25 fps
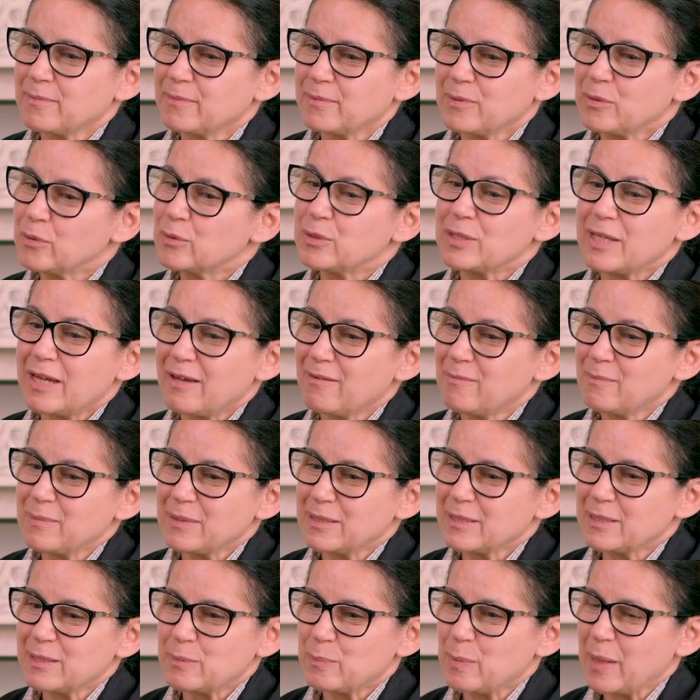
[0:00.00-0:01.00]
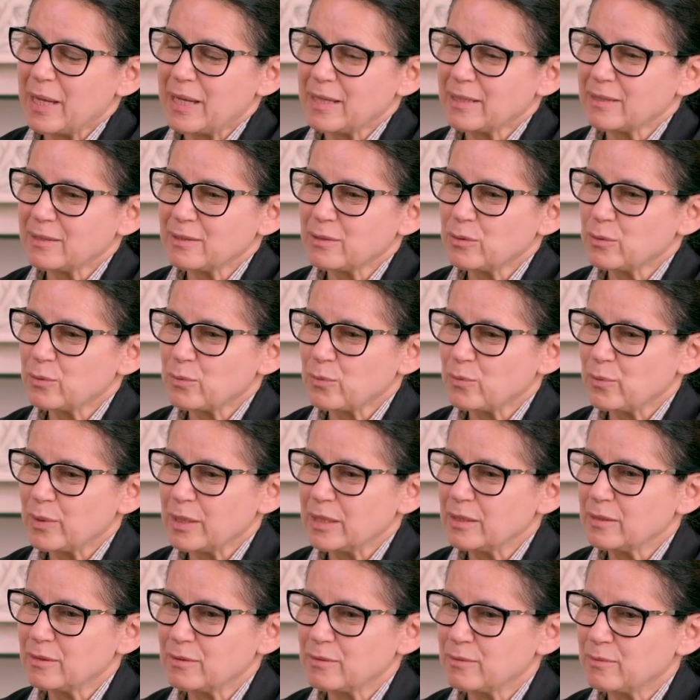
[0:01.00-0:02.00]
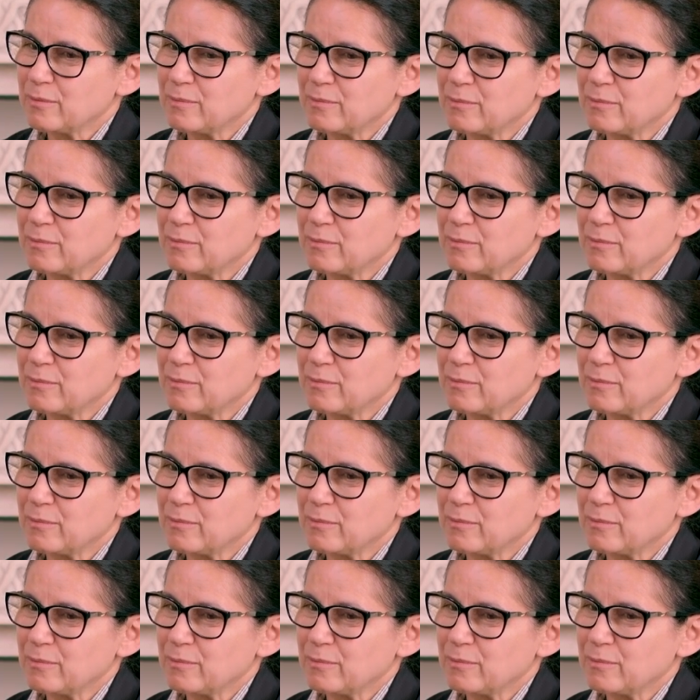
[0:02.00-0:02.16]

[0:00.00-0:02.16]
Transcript: could have been spent with